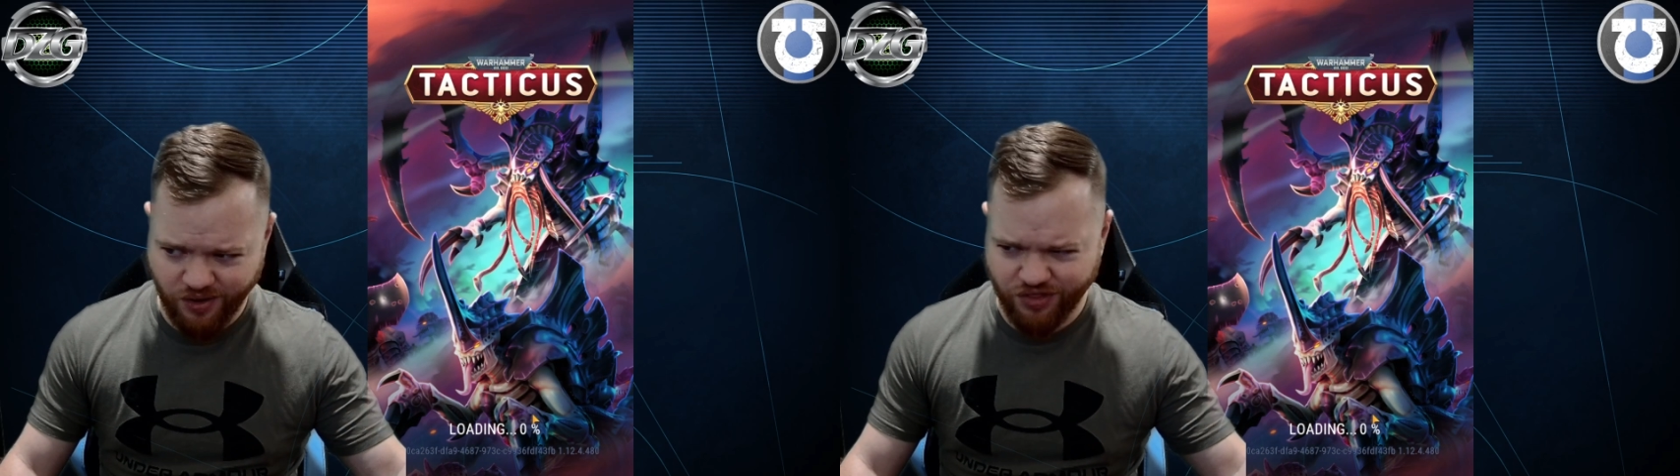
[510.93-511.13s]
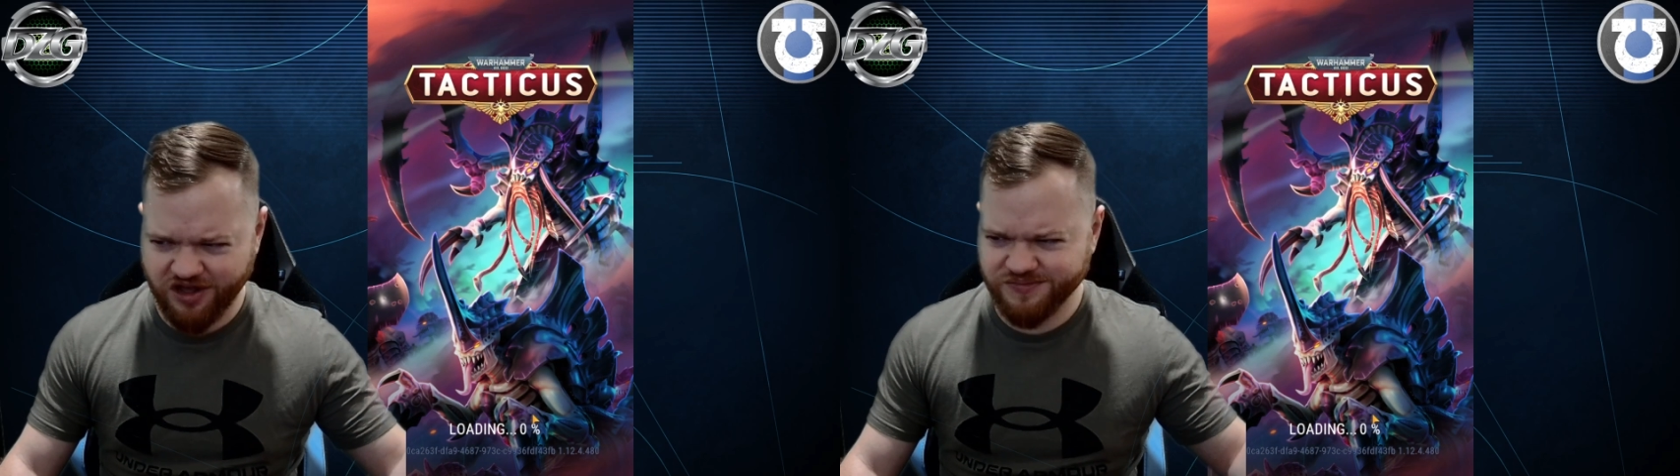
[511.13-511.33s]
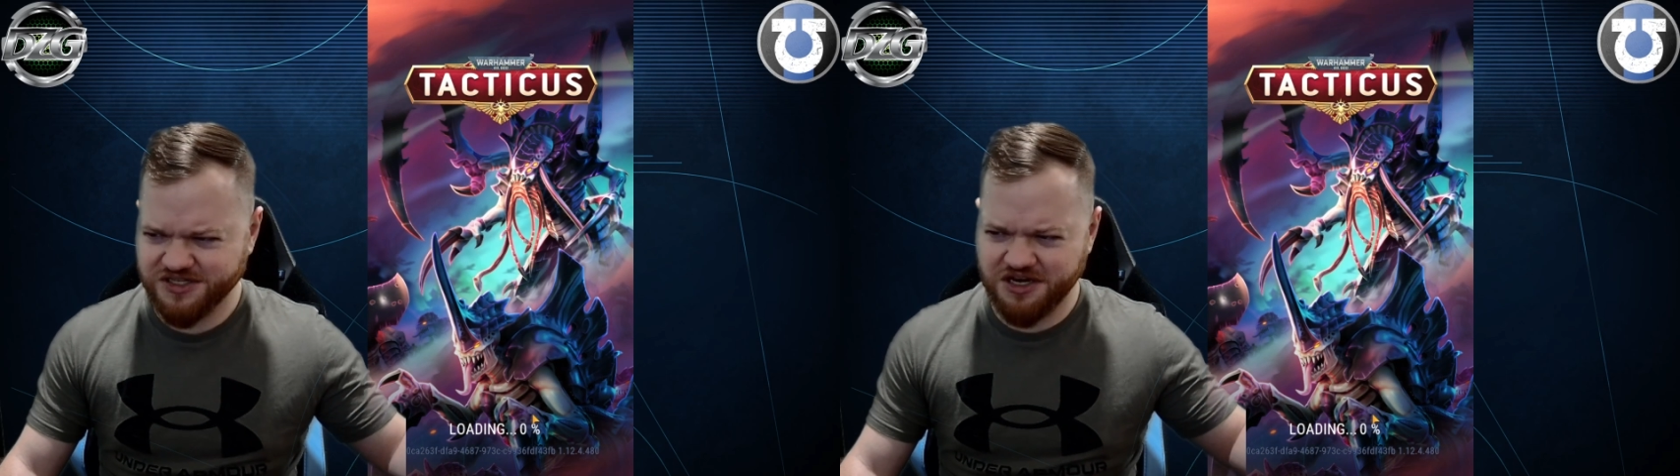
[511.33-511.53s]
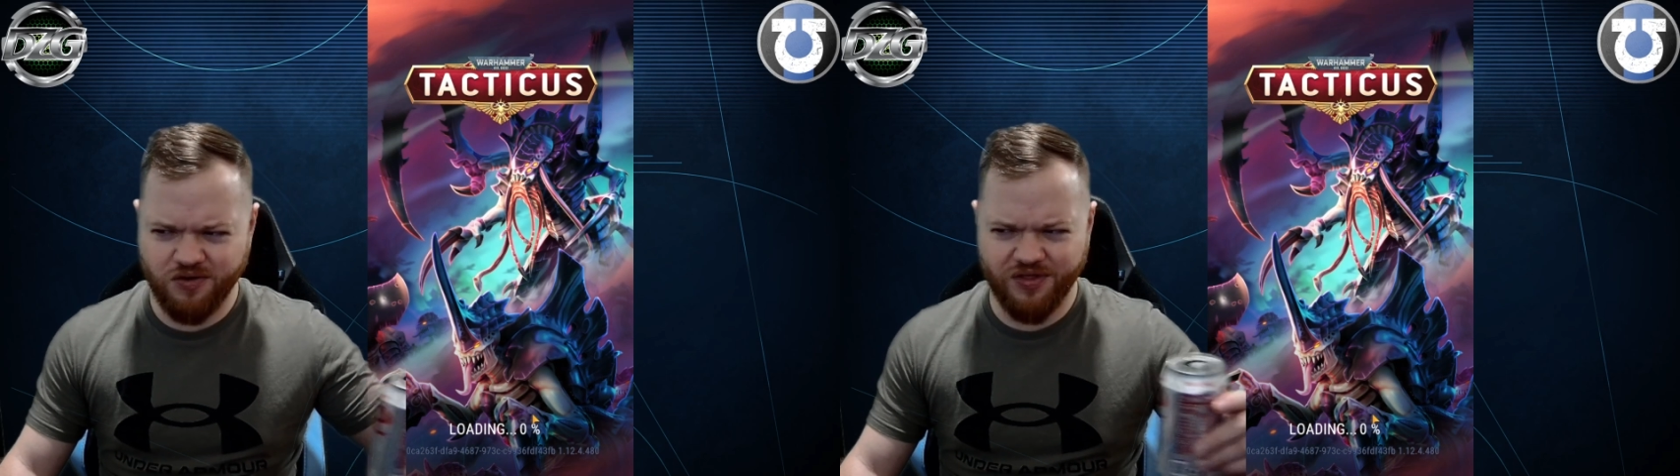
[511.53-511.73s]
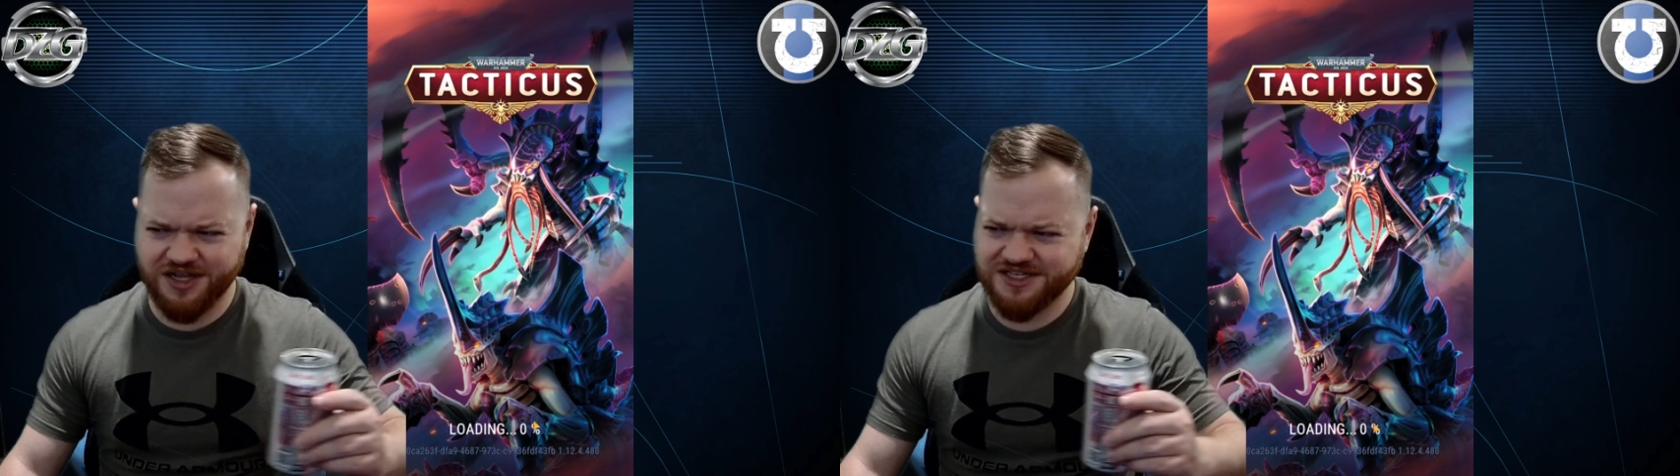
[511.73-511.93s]
I think I'm sitting
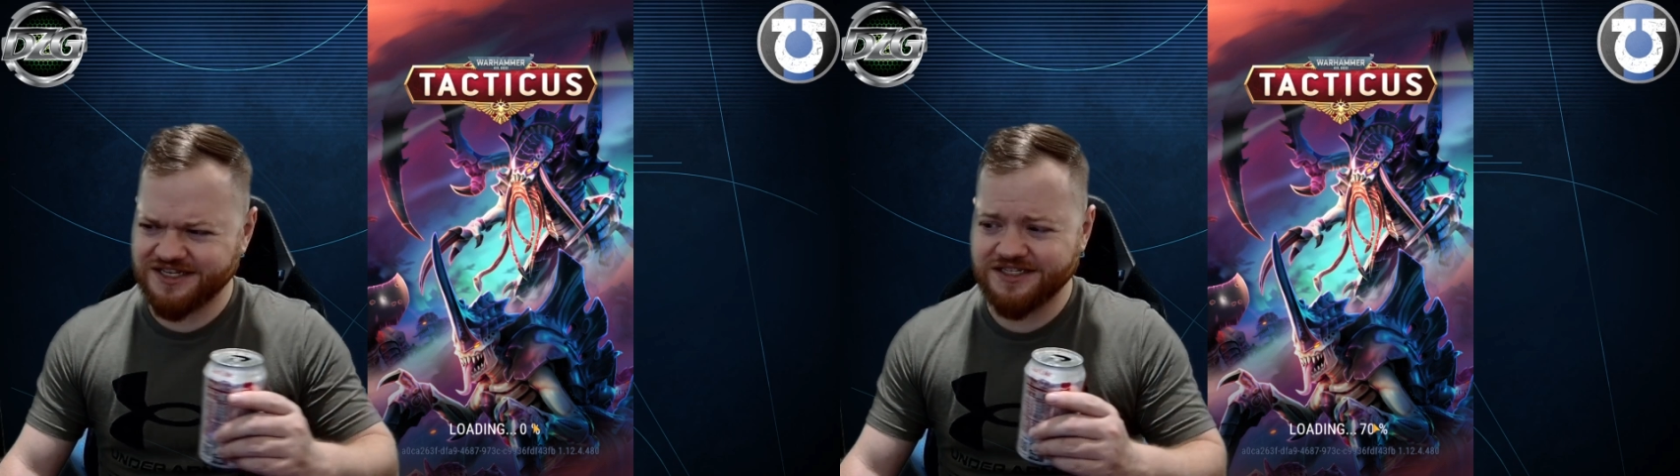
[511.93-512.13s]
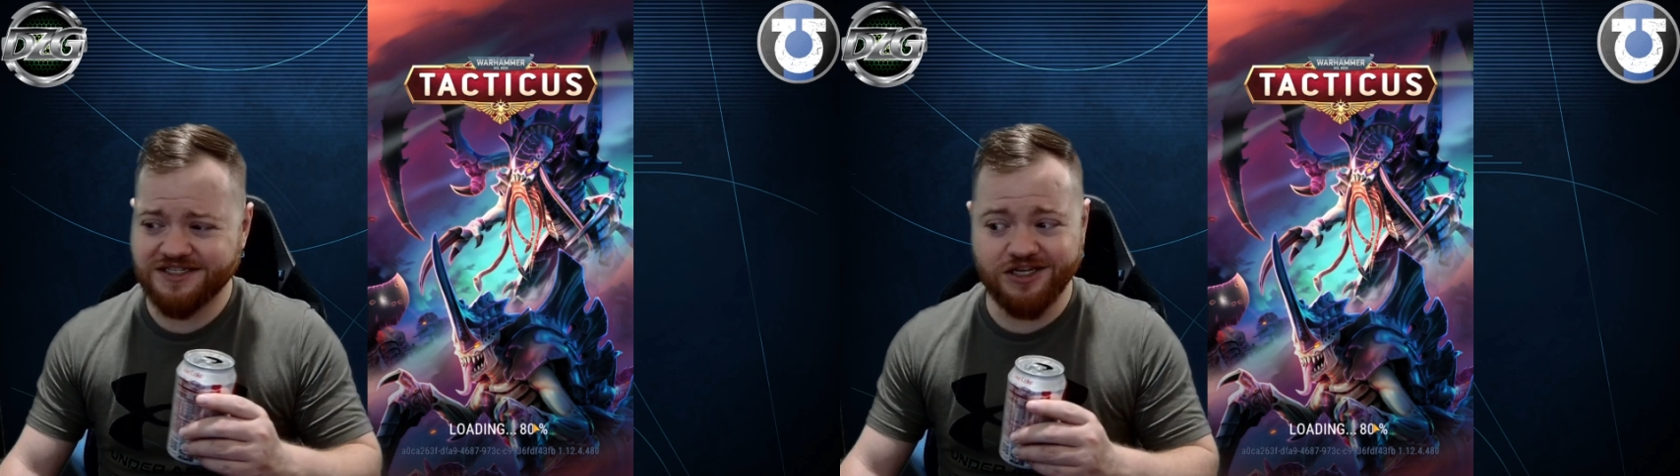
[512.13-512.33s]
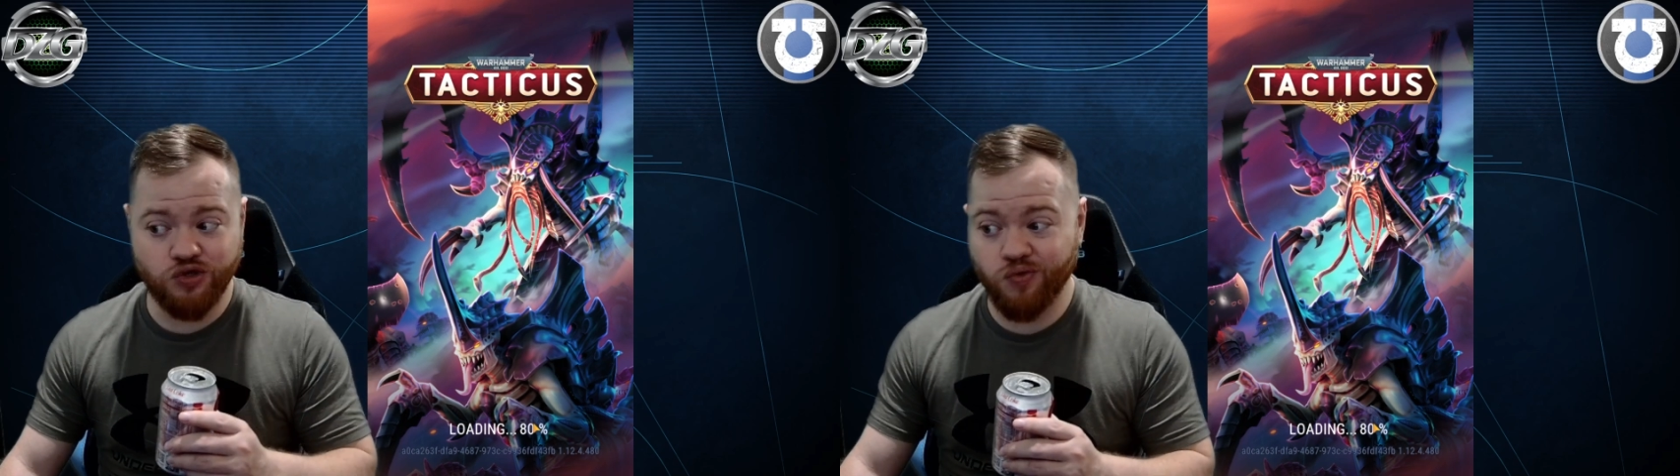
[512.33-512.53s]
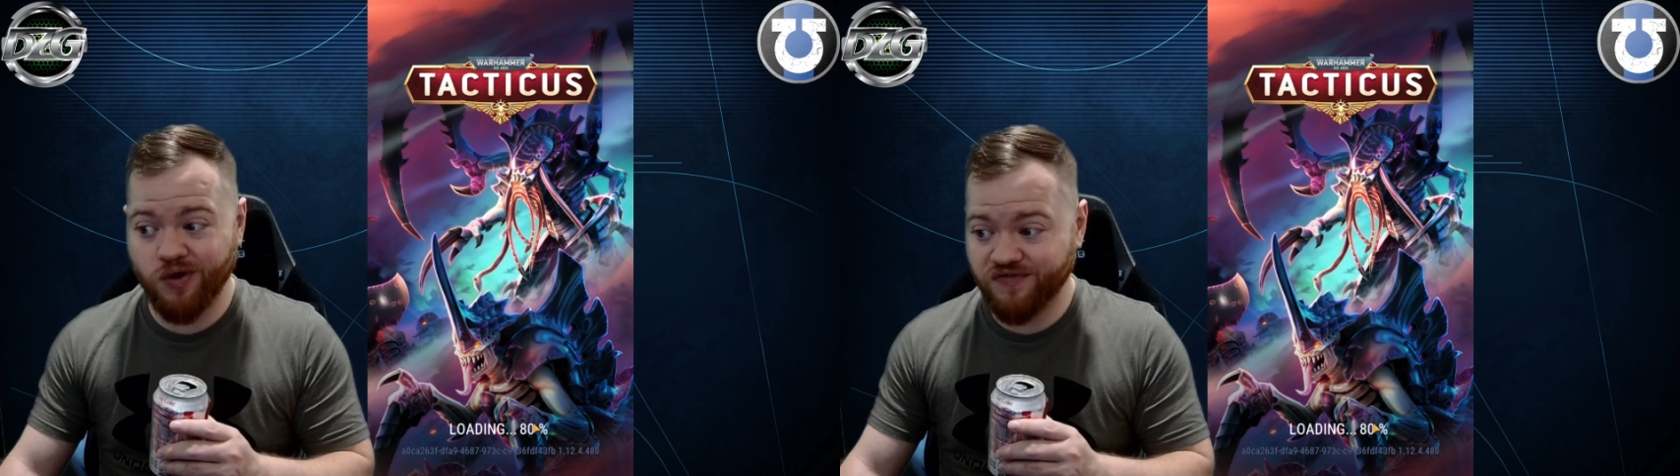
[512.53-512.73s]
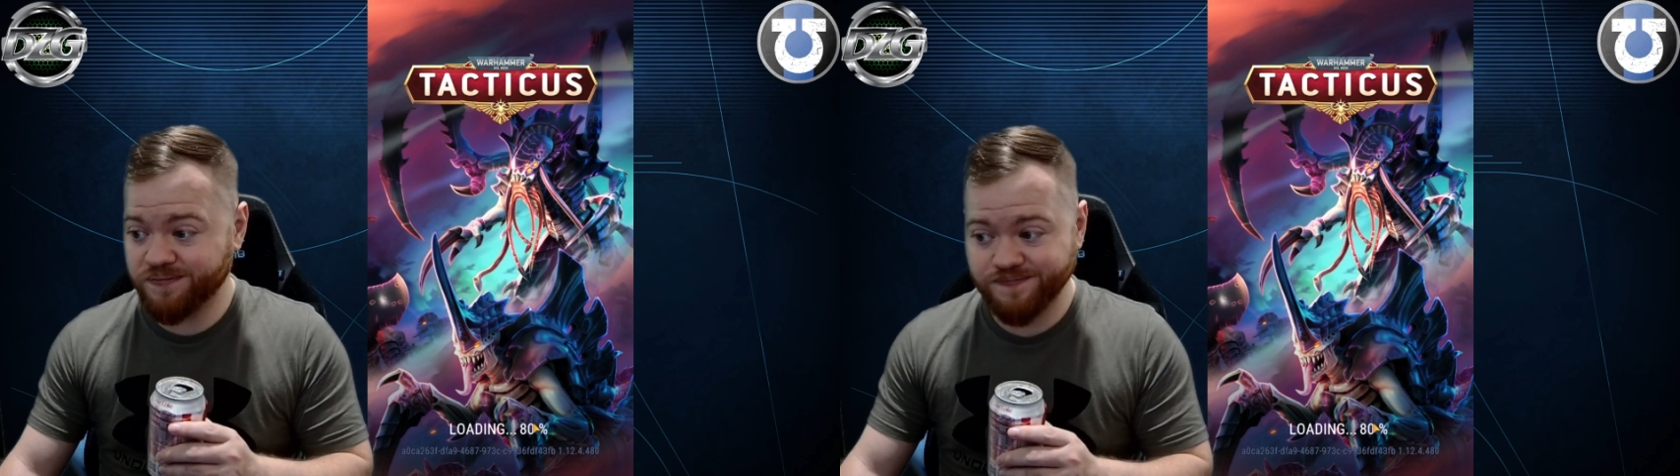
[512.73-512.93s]
on like 62
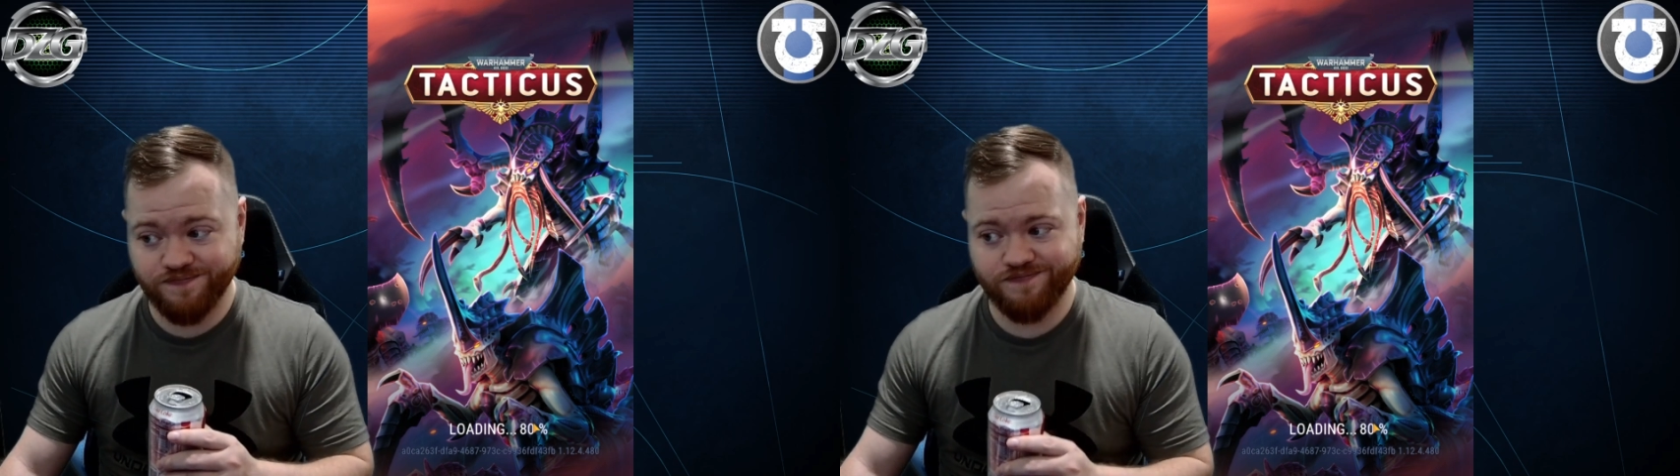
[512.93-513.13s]
of them.